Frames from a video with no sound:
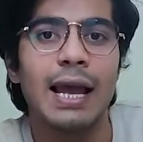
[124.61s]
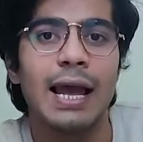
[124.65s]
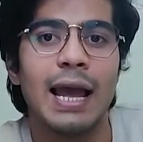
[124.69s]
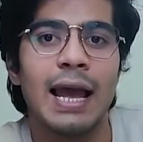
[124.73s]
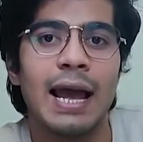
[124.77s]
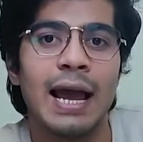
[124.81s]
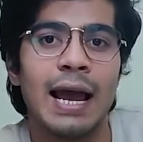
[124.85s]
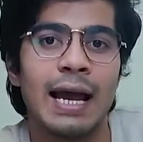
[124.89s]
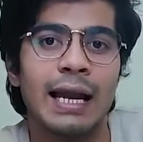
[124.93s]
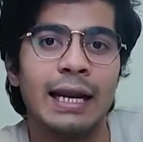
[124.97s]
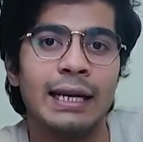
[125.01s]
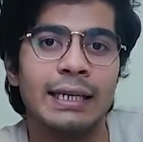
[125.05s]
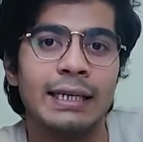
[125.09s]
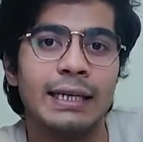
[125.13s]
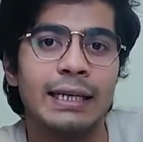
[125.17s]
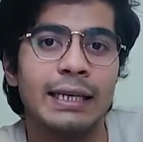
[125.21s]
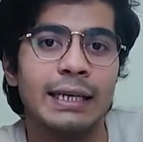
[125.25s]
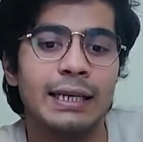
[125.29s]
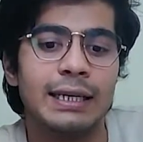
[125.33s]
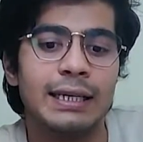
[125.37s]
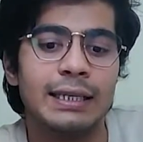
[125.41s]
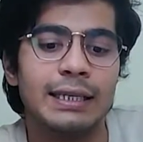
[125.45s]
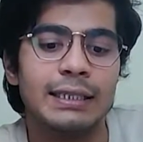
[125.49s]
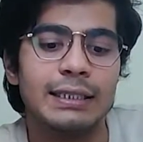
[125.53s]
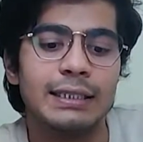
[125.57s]

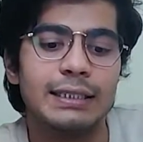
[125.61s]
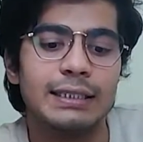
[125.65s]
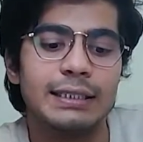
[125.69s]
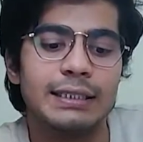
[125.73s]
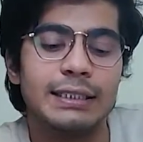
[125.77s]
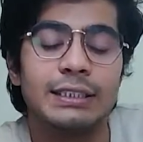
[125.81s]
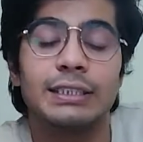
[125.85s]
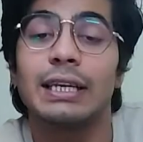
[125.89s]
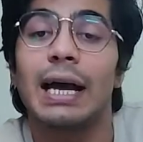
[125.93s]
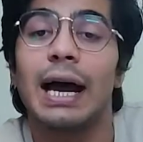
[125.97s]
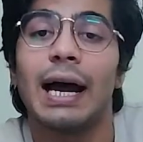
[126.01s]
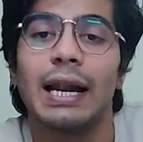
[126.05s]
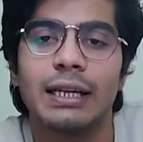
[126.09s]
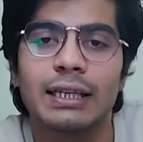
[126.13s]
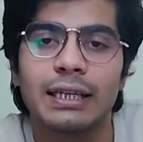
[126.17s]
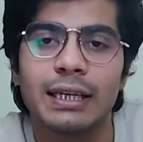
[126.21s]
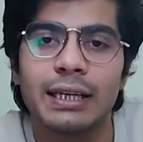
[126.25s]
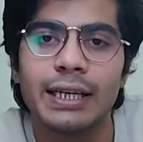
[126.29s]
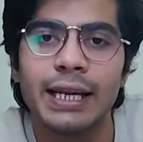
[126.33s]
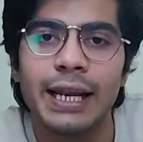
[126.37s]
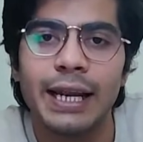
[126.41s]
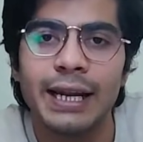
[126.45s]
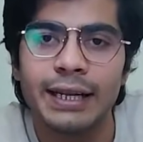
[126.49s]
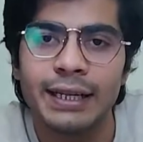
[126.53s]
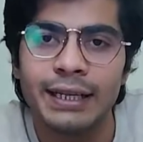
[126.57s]
and start
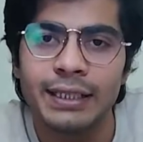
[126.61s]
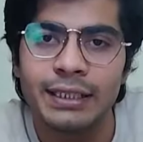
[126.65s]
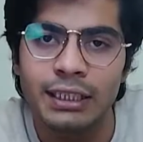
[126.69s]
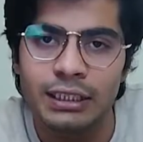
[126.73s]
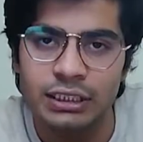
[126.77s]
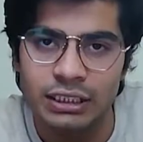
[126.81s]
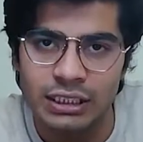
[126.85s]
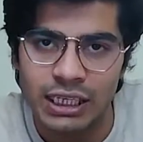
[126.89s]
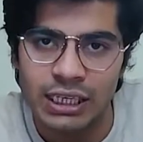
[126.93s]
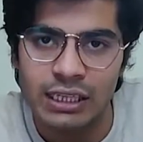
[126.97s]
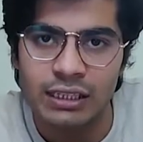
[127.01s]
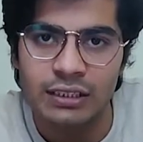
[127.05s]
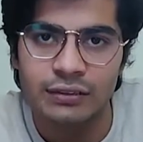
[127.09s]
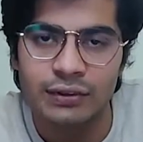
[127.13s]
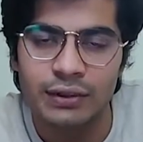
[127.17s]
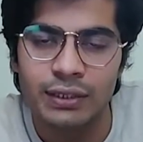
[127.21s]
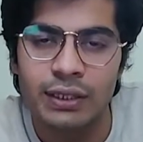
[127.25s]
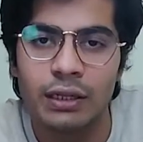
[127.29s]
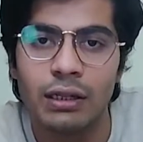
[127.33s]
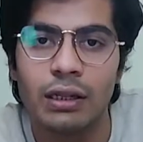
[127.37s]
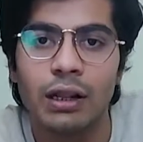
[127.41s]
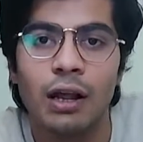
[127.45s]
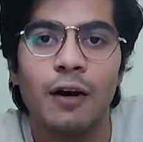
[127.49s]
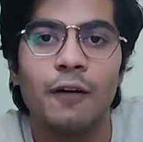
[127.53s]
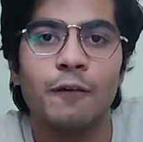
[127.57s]
creating the sales
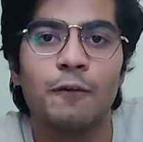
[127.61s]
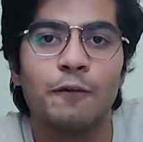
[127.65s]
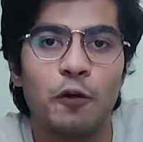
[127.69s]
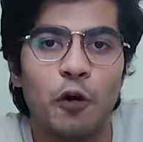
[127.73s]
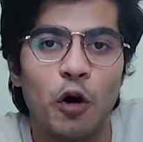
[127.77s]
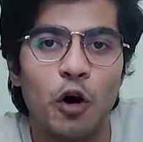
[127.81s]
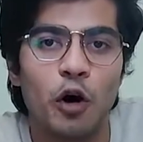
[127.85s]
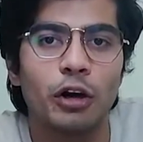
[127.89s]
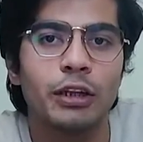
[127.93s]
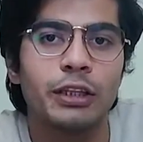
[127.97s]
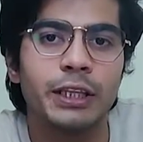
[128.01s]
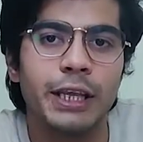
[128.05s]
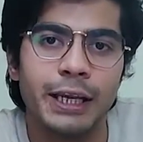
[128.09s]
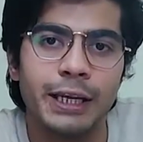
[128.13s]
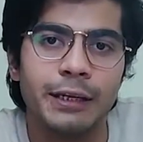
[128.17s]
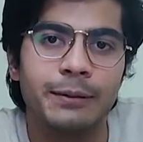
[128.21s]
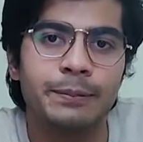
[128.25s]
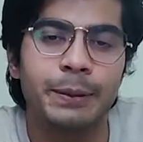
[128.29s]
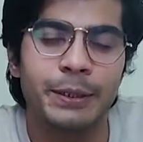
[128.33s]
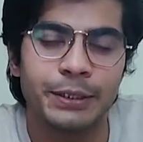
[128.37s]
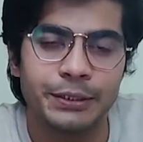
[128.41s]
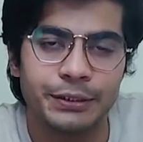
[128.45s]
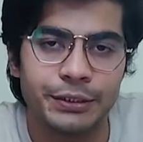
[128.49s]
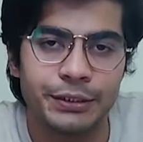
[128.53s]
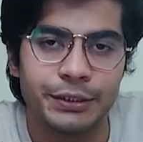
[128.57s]
funnel for their
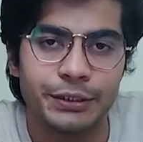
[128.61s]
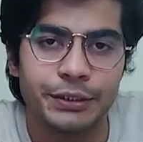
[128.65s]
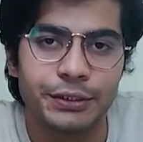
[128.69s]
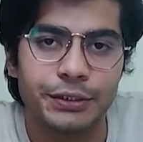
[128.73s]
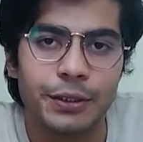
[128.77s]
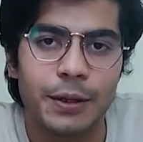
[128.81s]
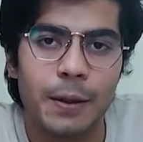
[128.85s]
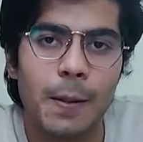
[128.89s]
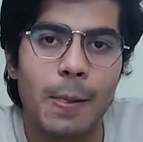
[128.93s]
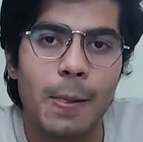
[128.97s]
business.